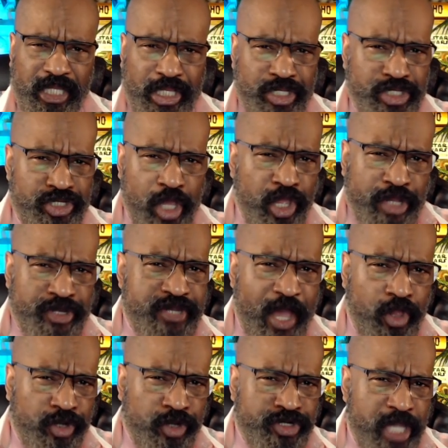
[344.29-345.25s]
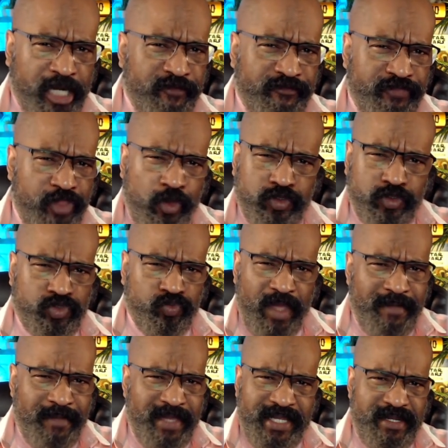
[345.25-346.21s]
None of those
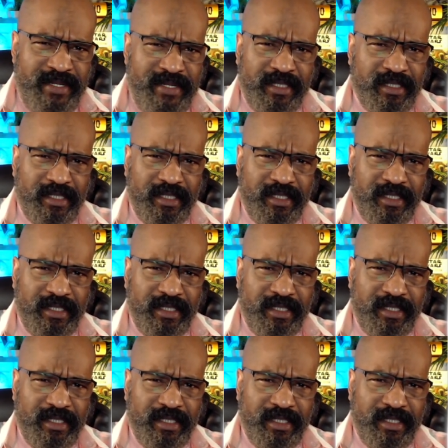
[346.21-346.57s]
women